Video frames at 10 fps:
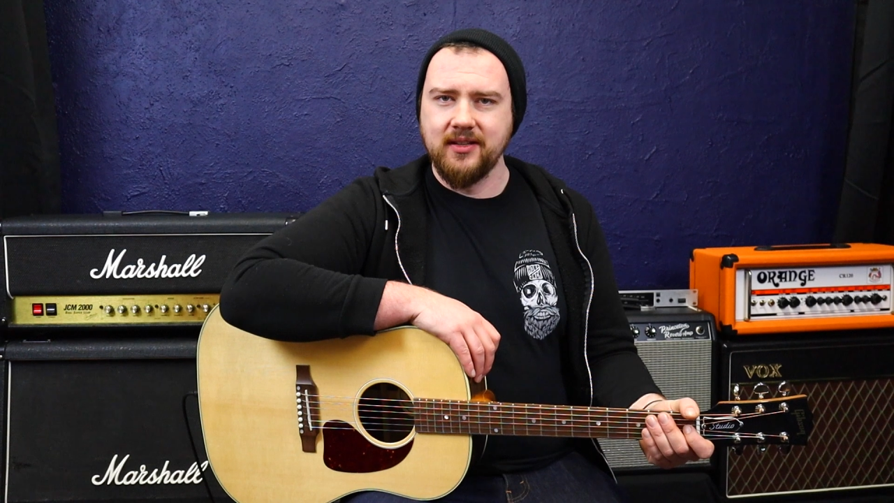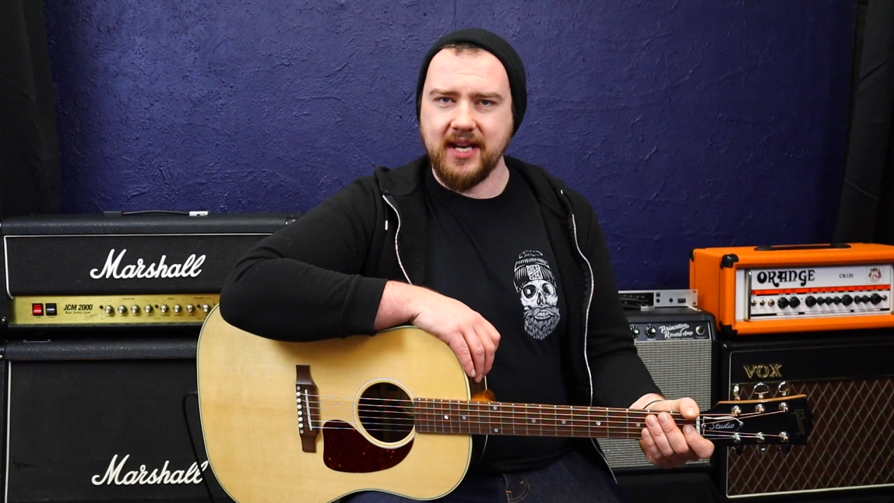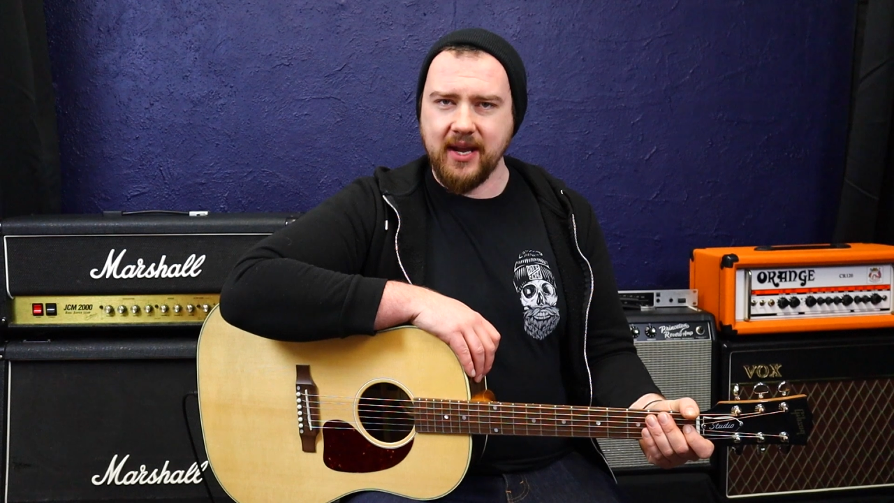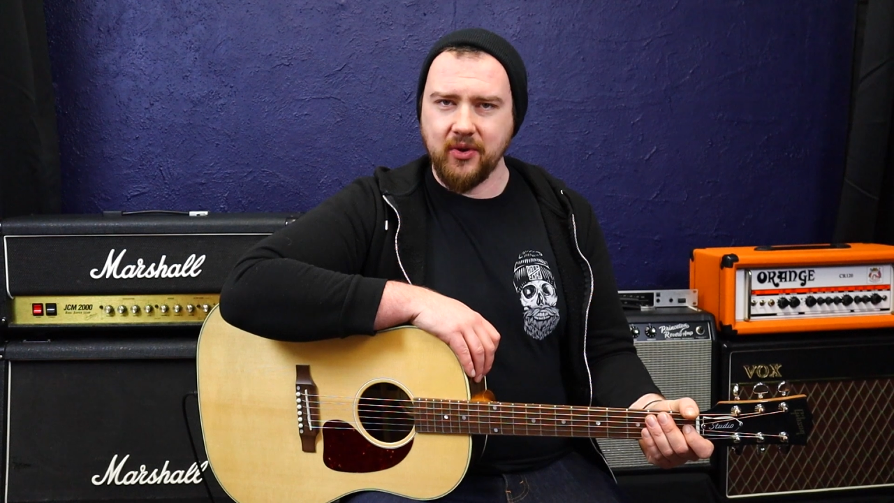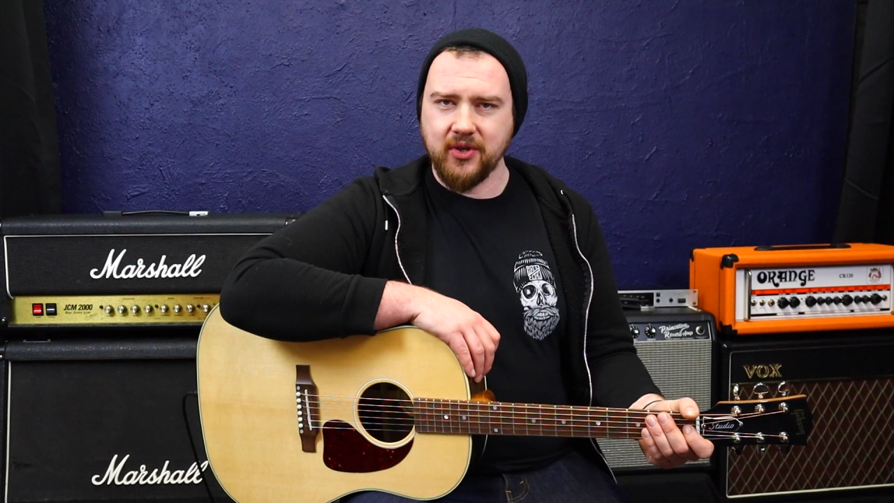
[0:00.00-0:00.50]

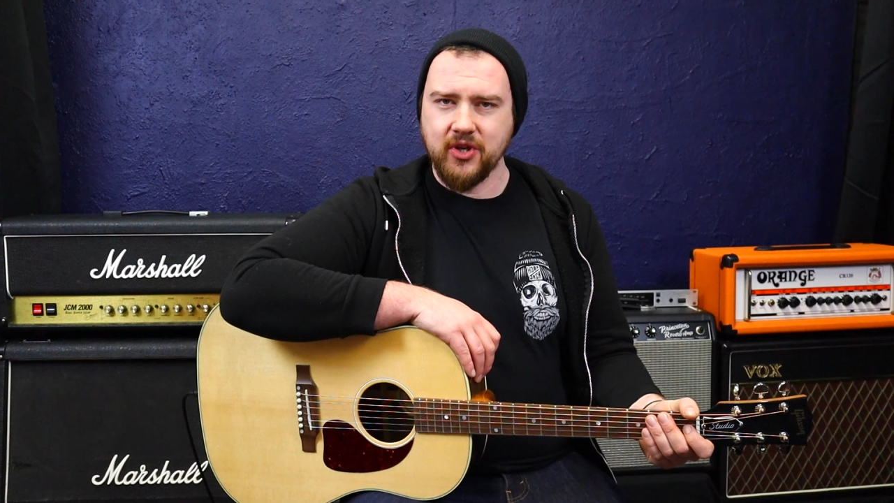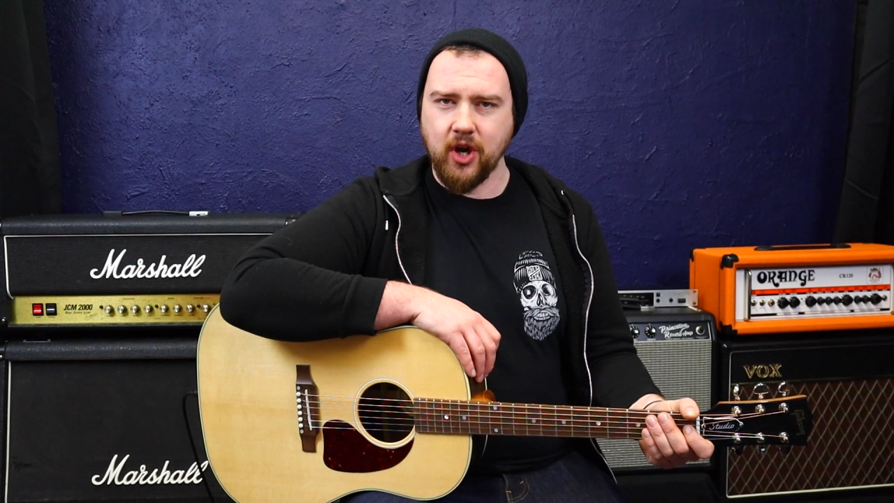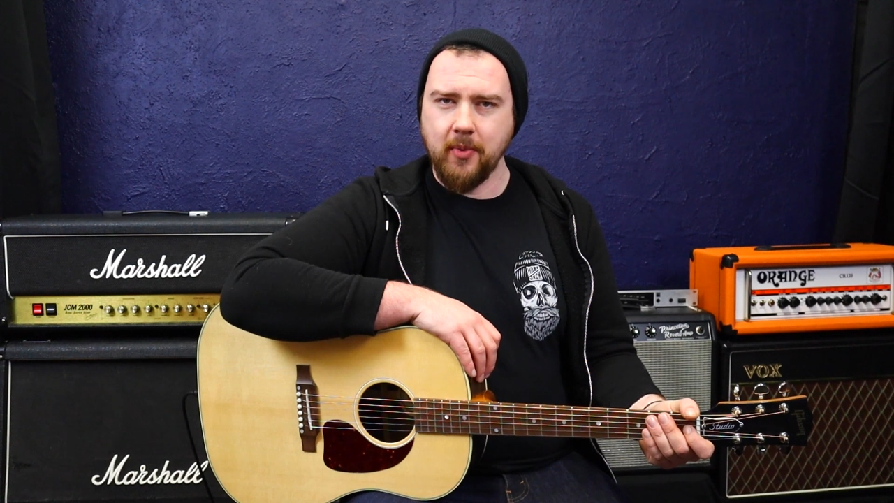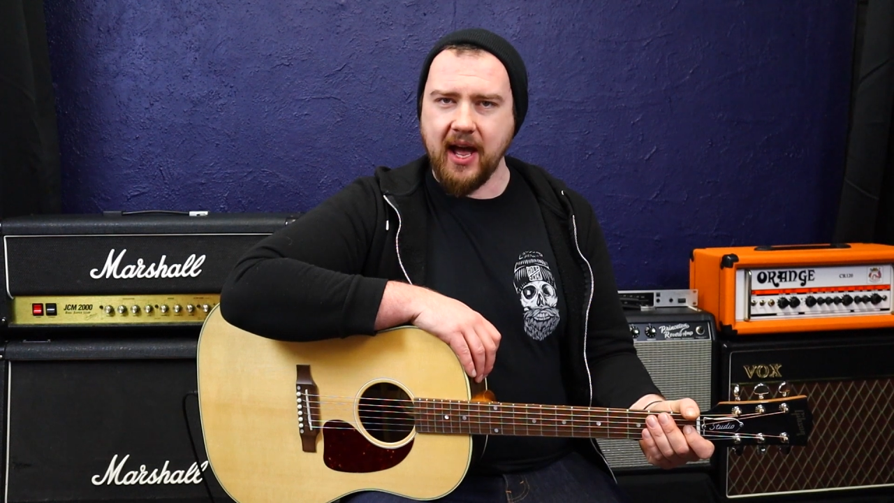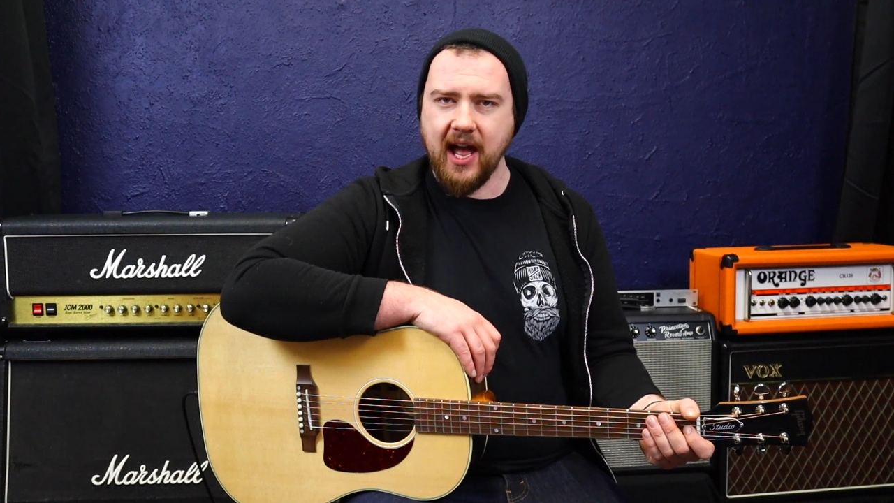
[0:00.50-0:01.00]
Today we're going to
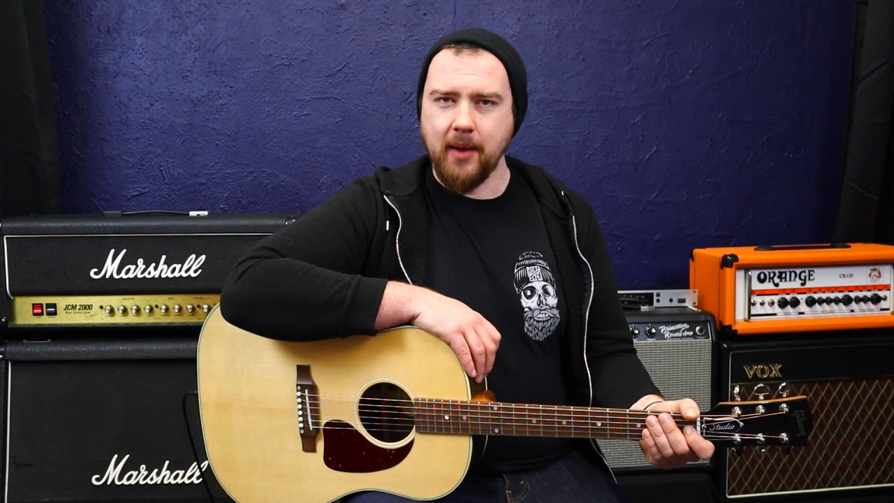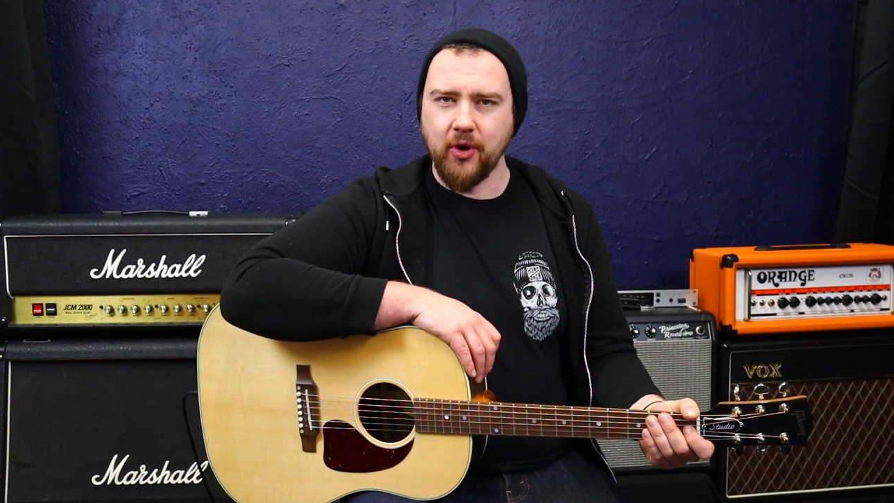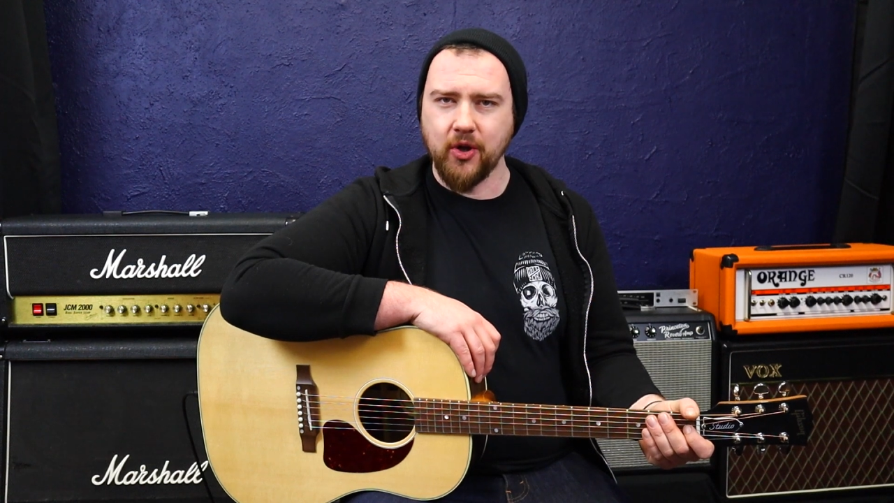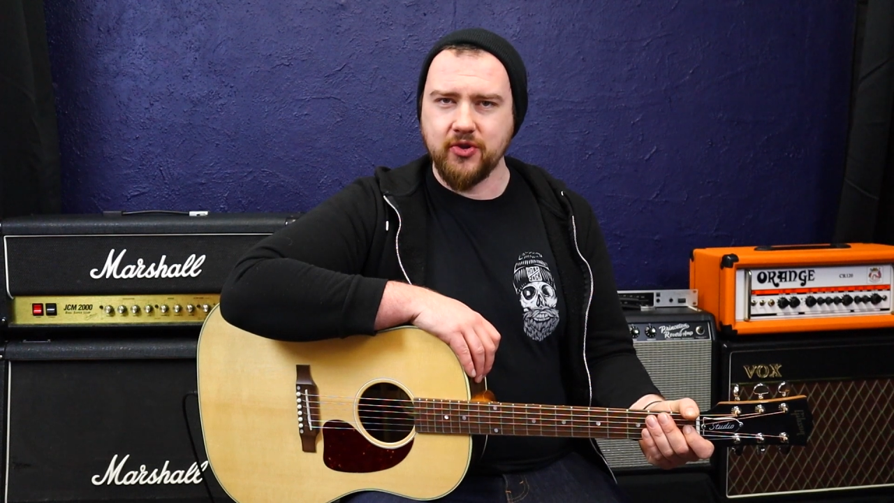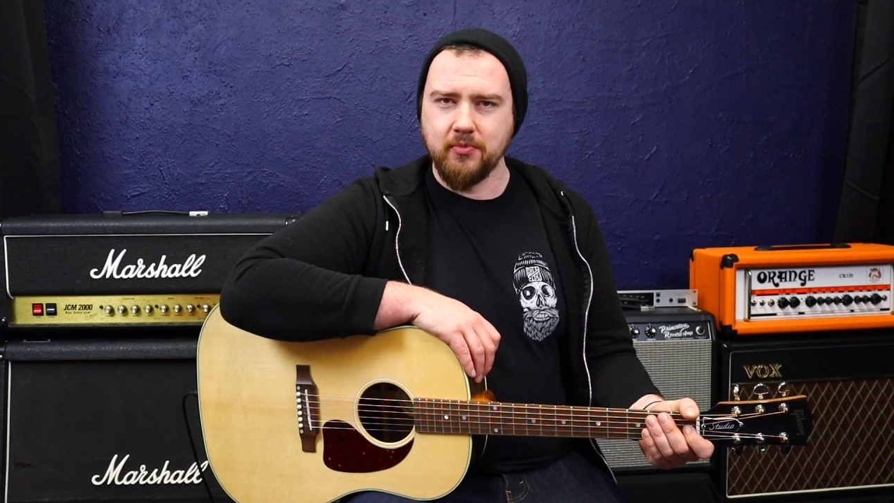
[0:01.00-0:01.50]
talk about
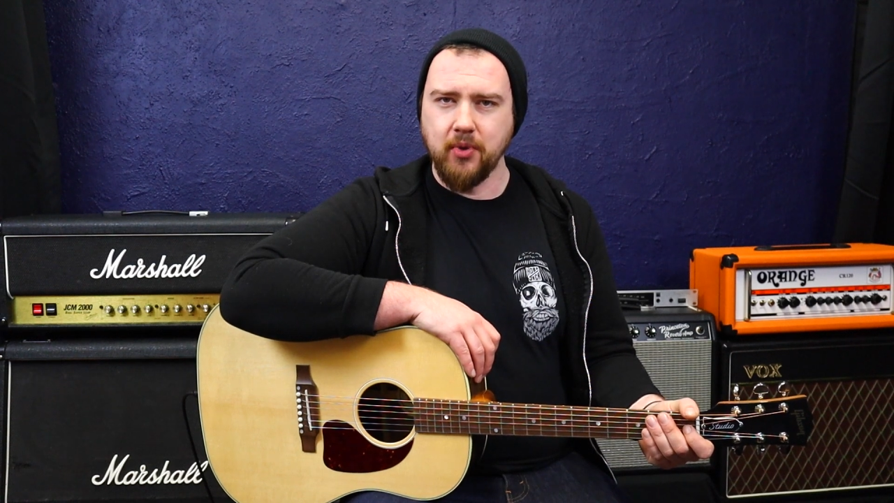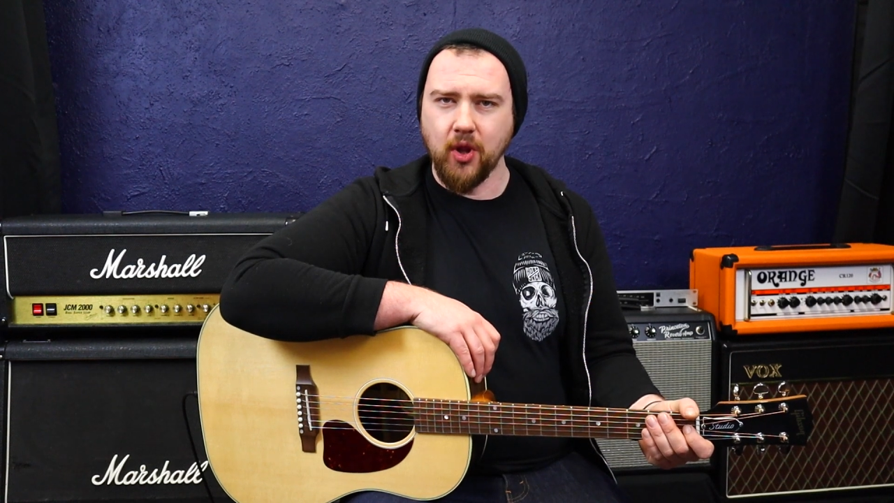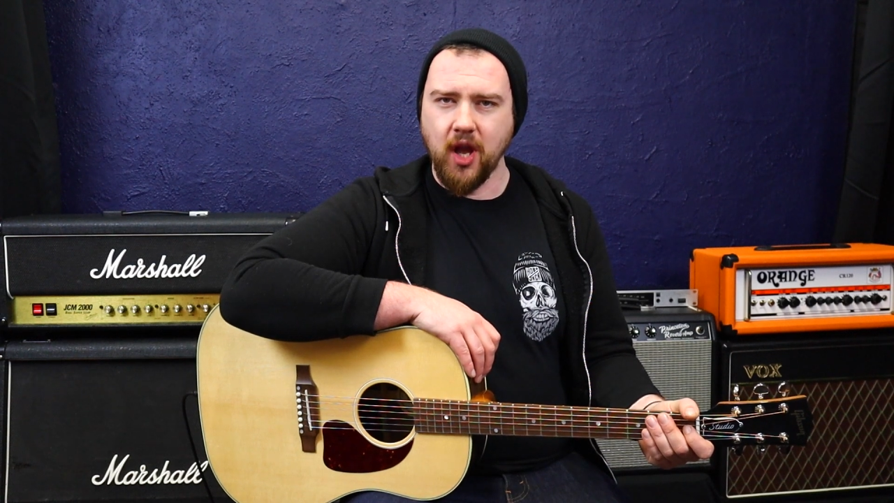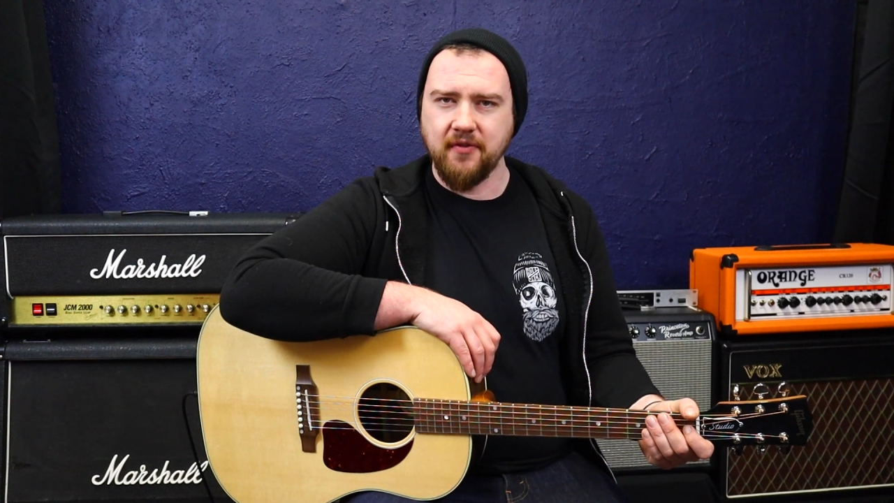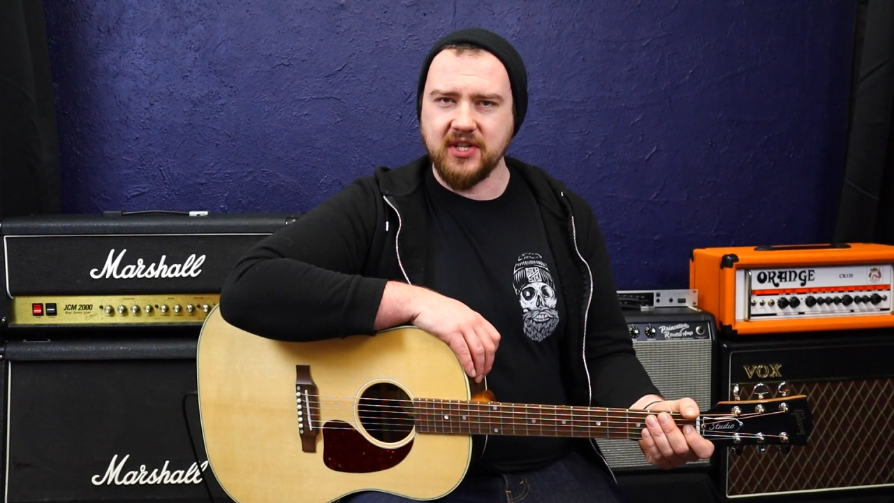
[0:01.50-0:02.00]
hammer-ons and
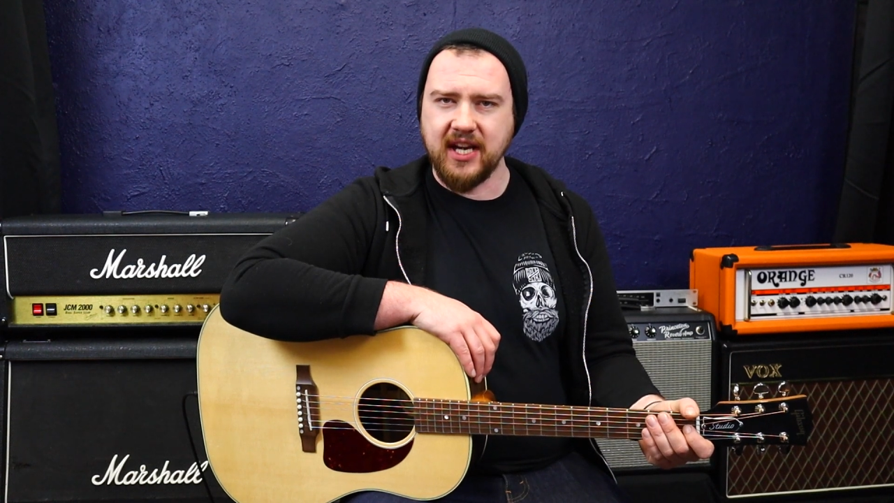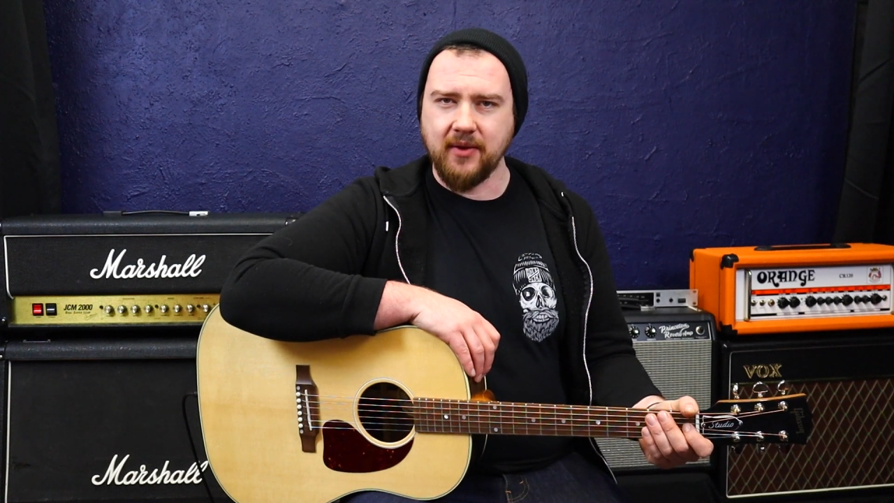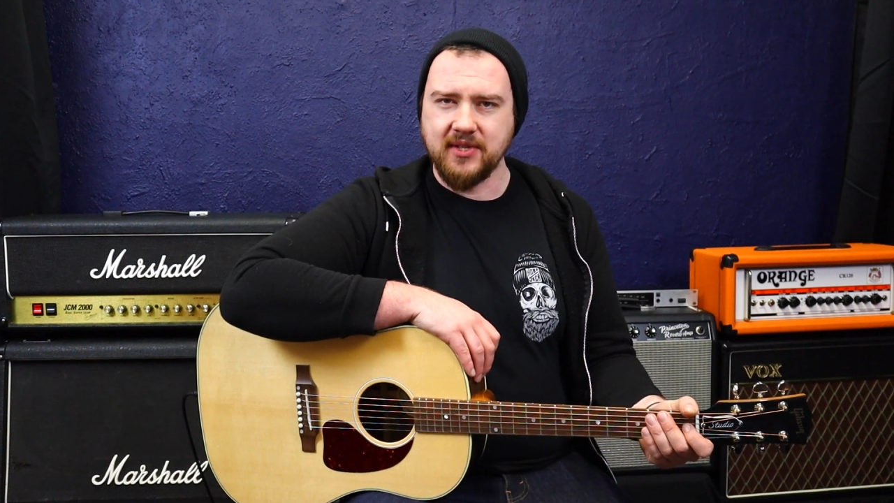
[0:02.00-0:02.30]
pull-offs and how